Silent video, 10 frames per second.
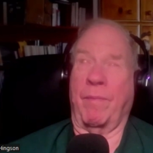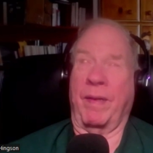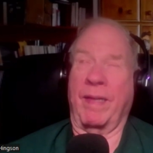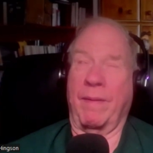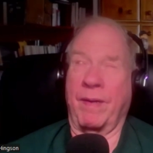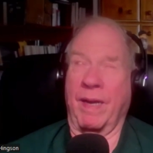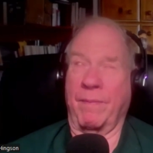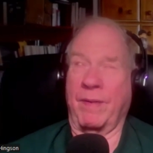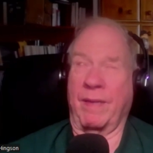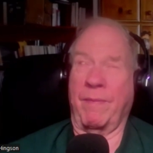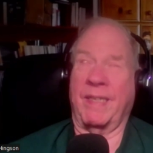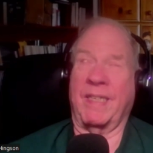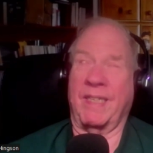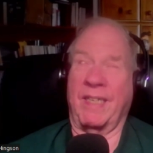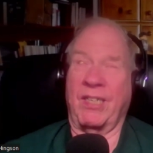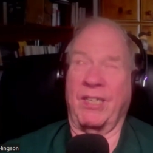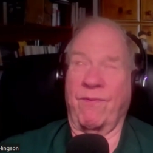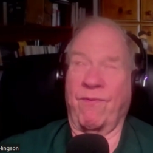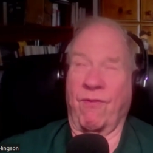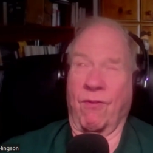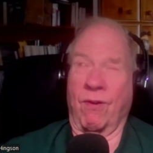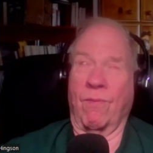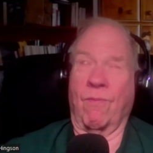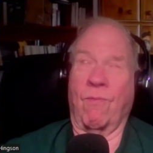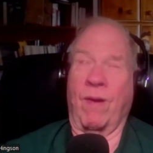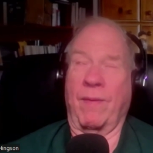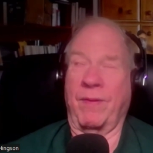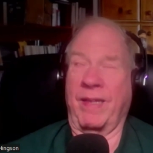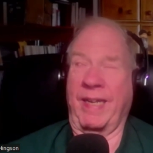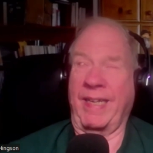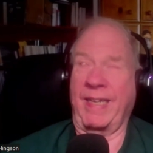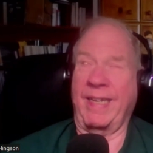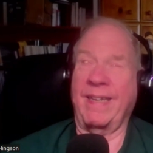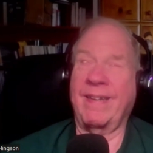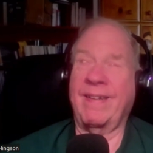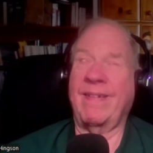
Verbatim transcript: helping them come to the best decision for whatever they need